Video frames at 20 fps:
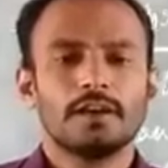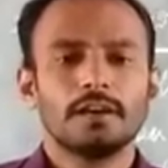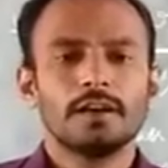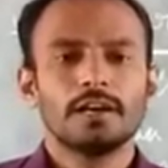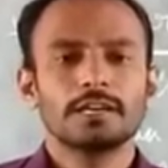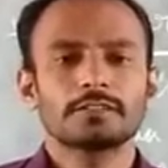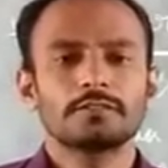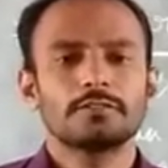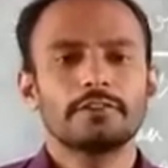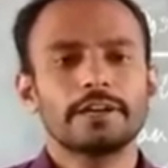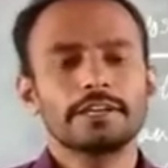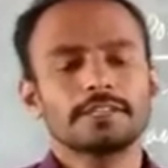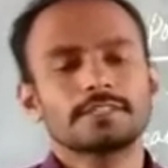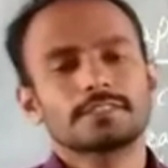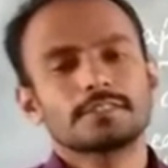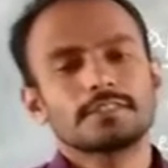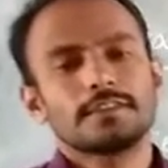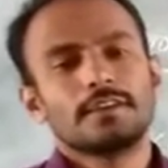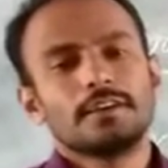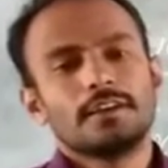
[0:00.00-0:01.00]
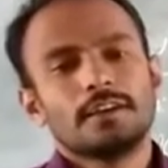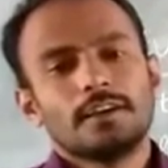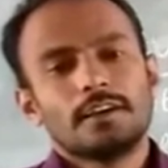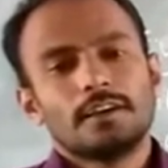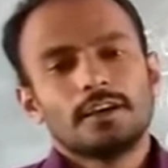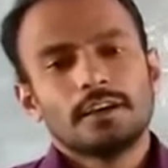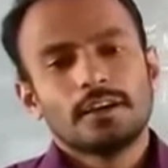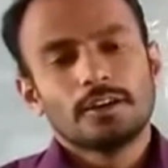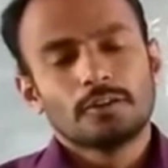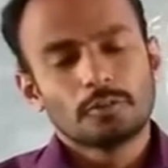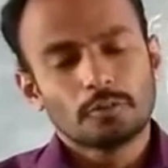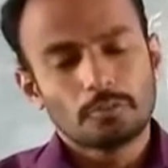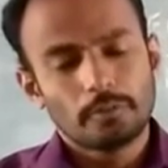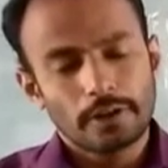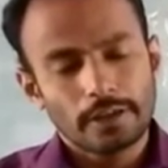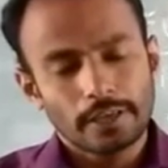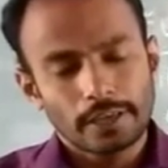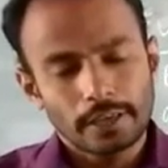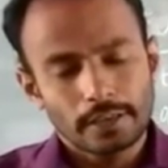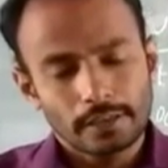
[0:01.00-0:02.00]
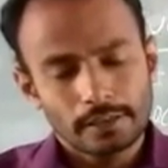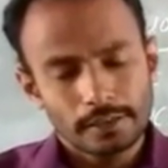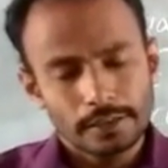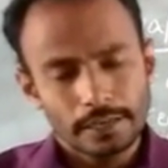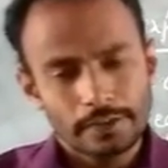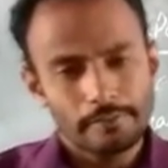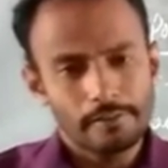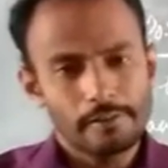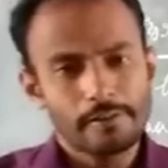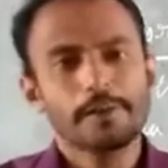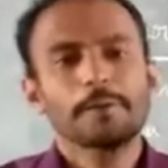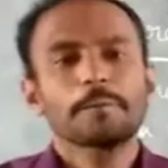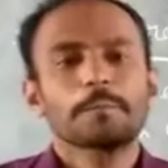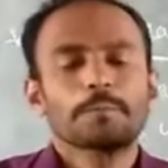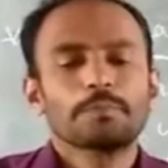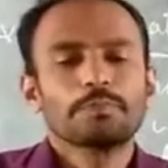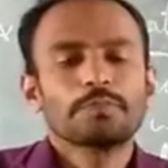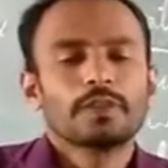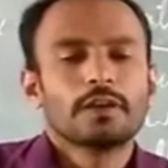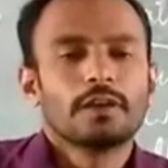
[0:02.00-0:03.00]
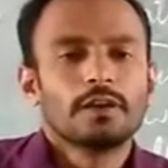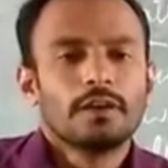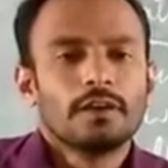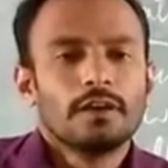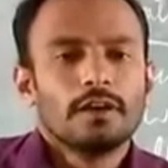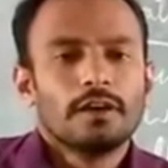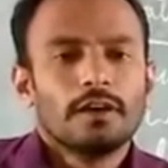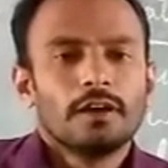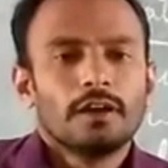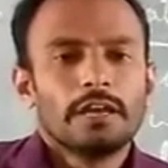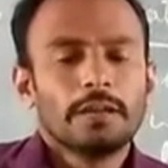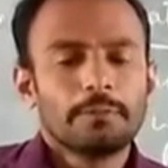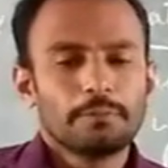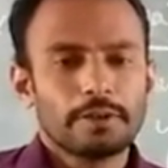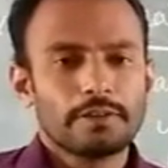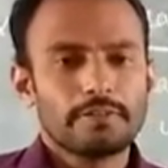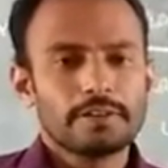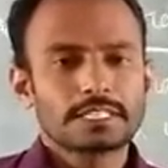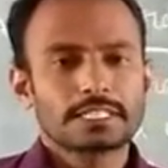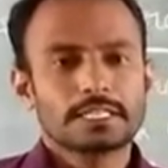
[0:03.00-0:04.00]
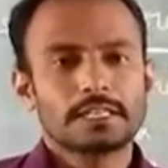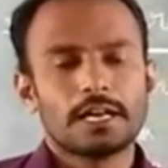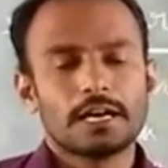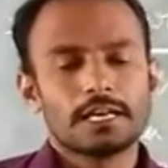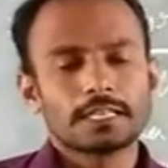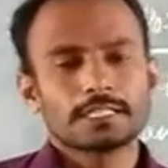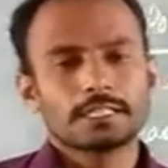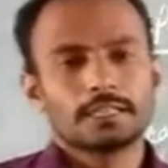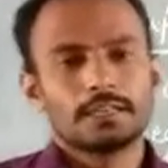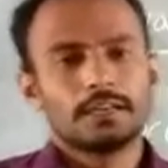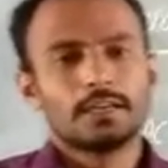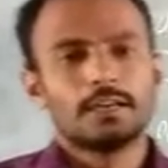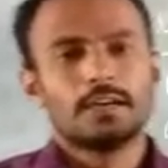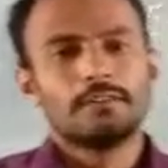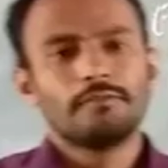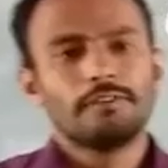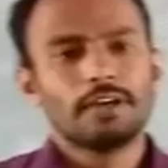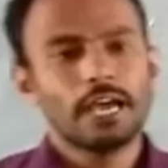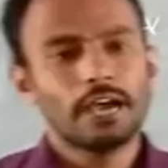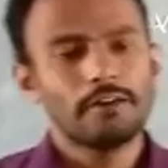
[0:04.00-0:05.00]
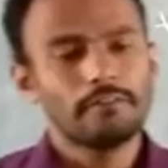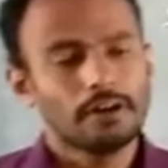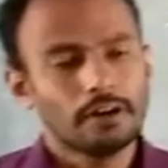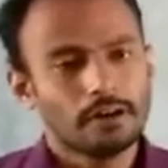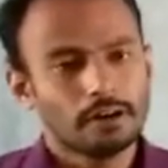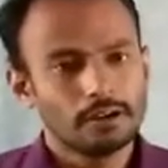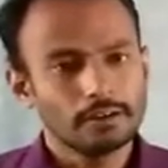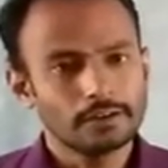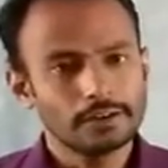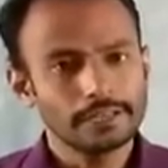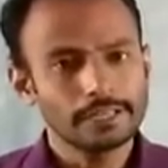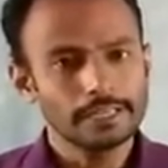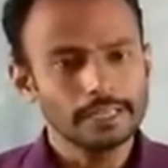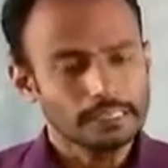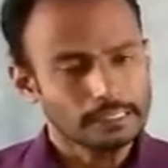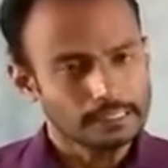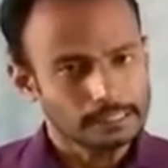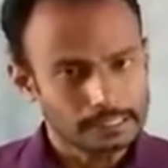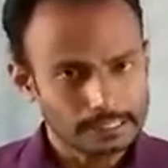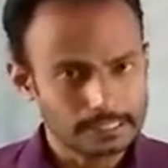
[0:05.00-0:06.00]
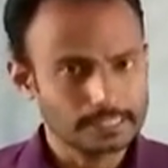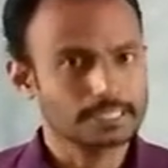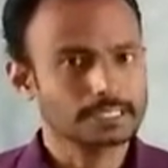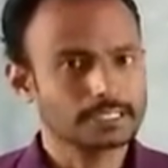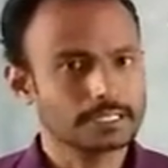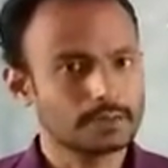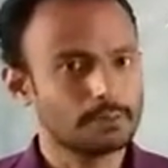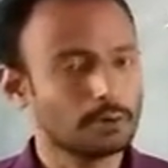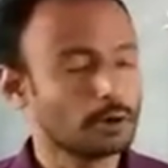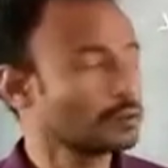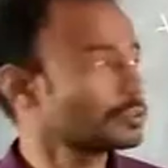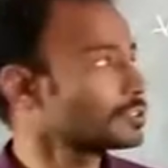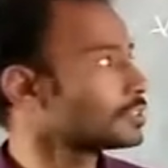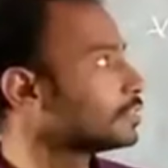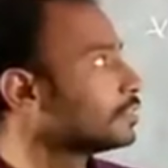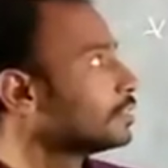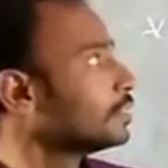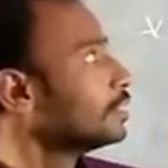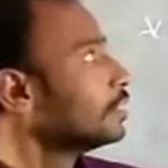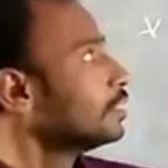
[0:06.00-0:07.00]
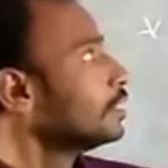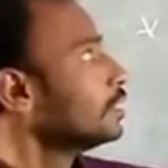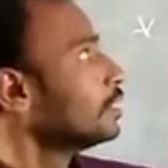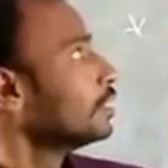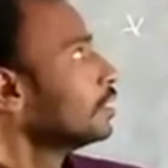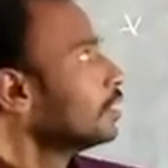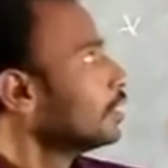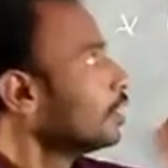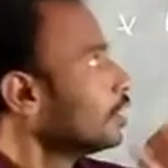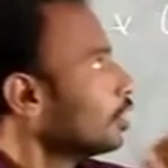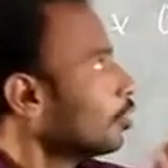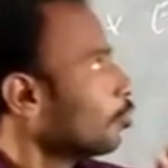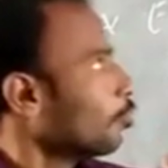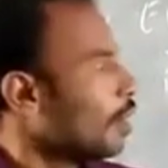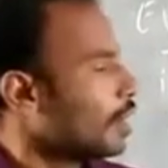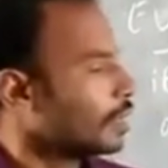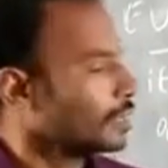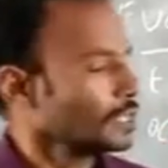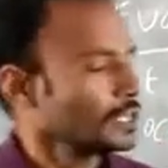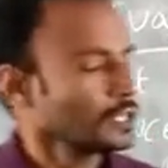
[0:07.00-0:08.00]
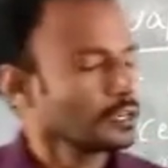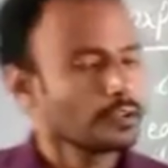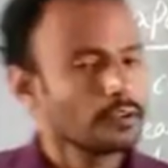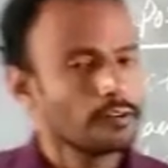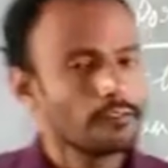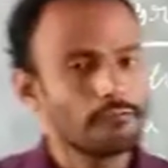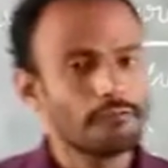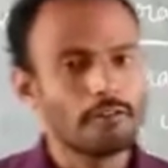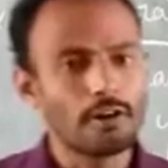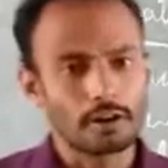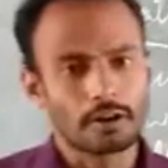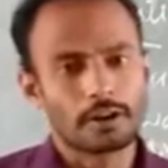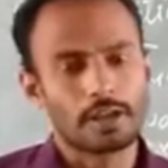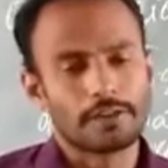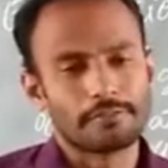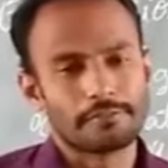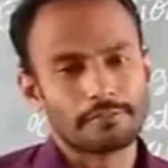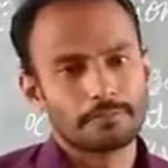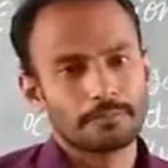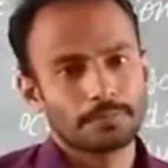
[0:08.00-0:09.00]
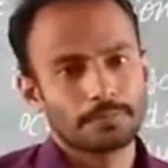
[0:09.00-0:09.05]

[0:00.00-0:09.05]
Hi students, good morning everyone. In previous class, we have already discussed about water for life.